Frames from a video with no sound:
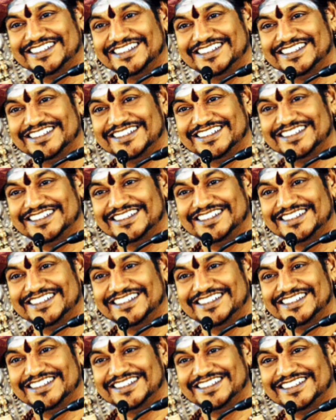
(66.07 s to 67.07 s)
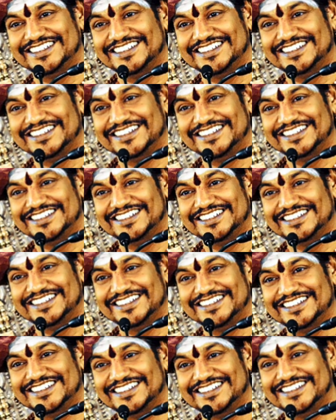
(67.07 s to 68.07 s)

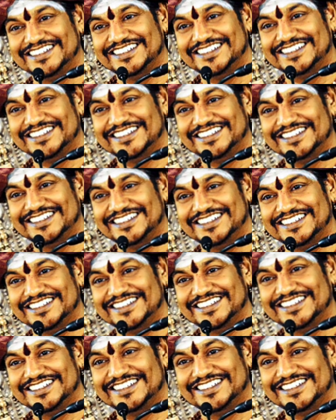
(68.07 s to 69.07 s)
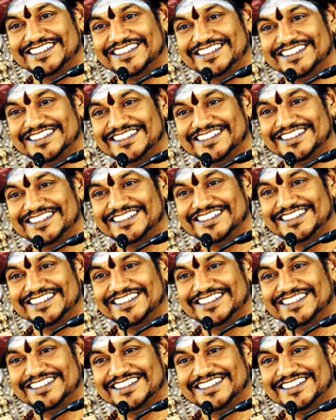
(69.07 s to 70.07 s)

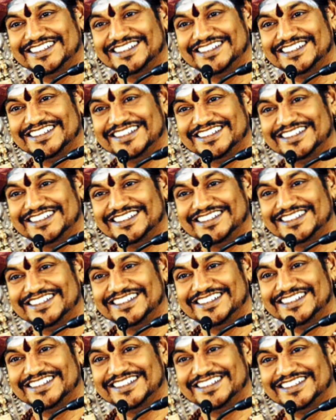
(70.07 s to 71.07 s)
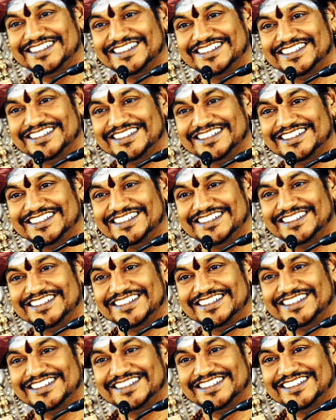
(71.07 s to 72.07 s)

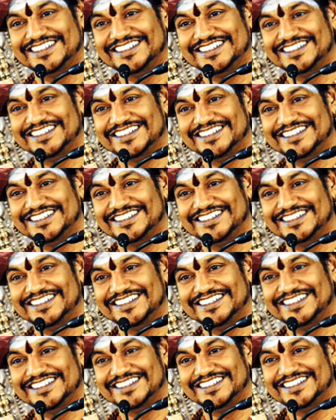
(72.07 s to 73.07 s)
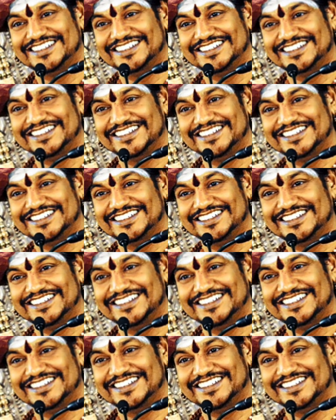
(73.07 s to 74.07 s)
No words are spoken by the person on screen.